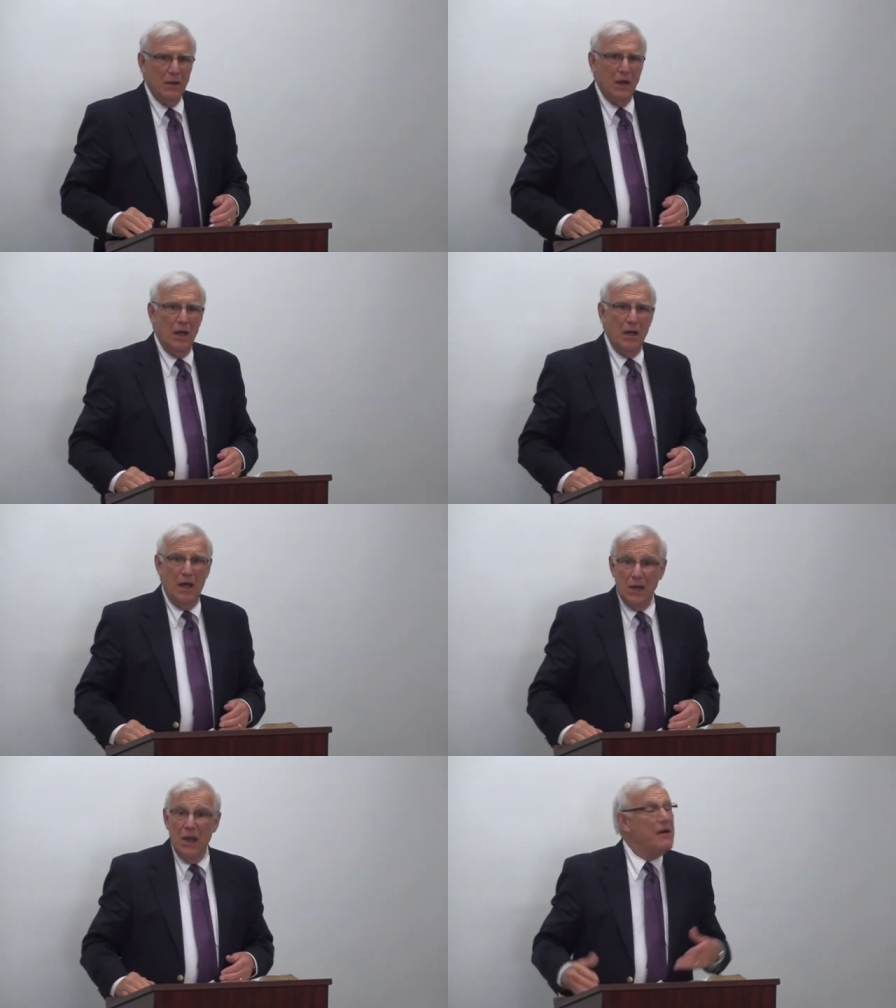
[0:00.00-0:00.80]
I,
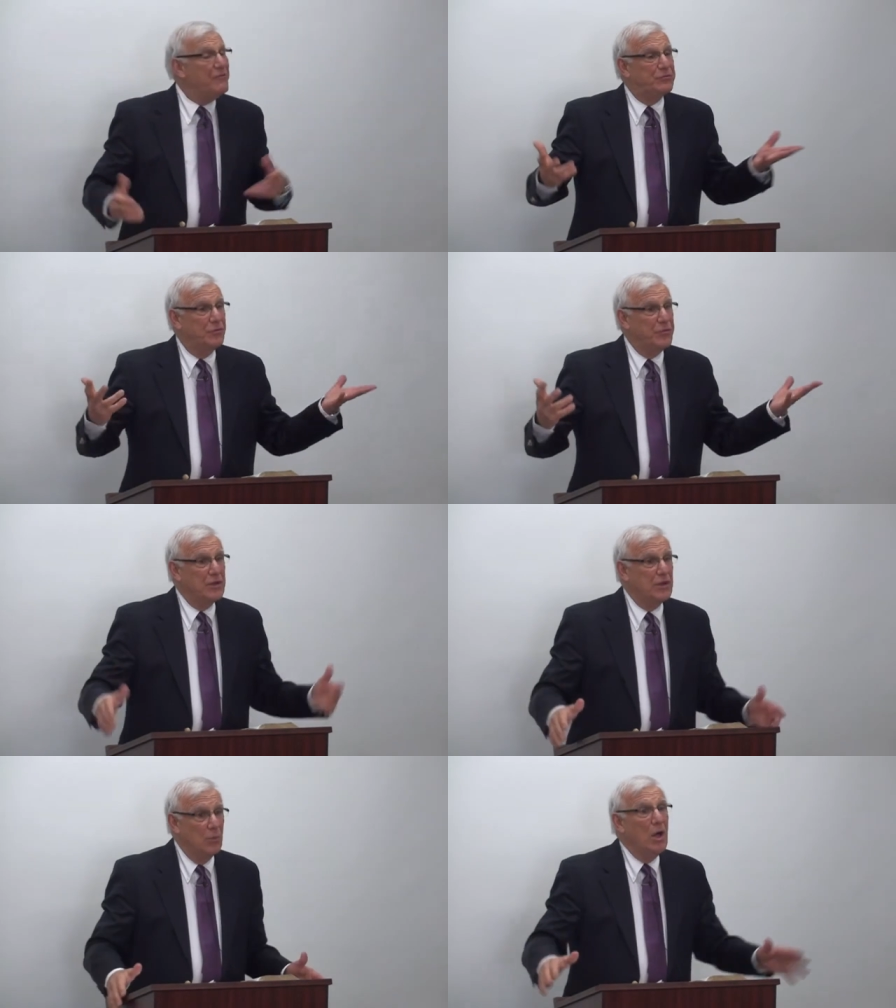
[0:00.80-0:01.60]
I left
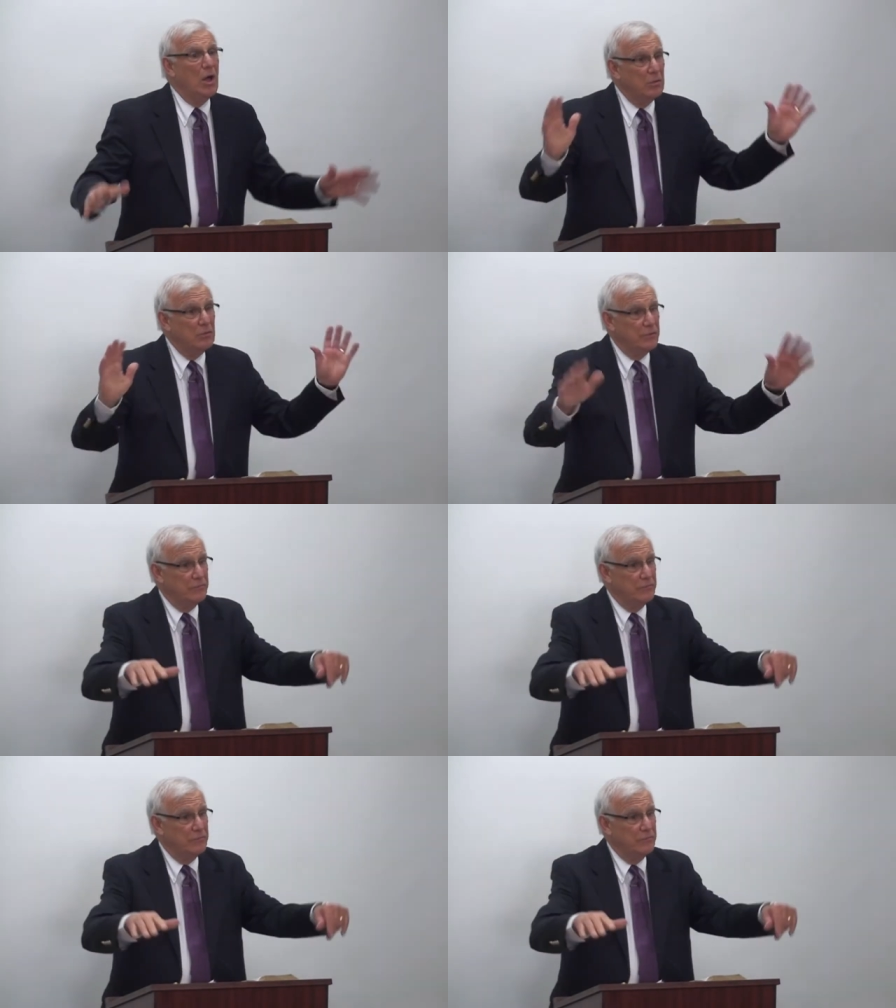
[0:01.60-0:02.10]
thinking, well,